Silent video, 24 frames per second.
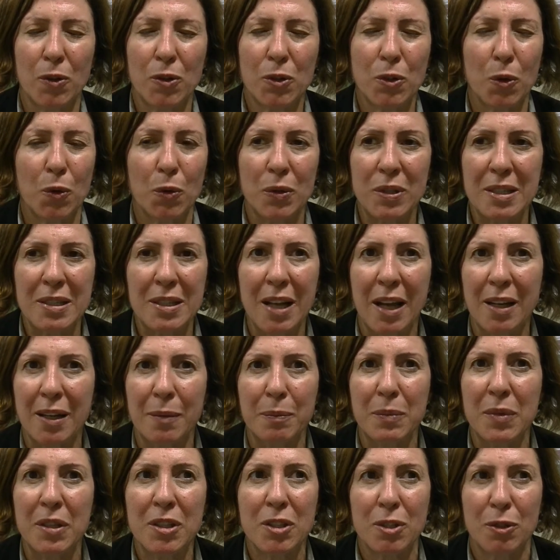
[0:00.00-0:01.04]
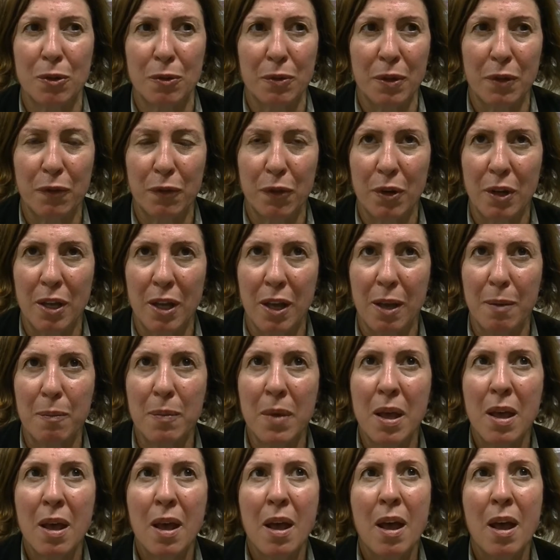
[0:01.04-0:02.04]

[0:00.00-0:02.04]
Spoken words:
so it's not a mystery for him.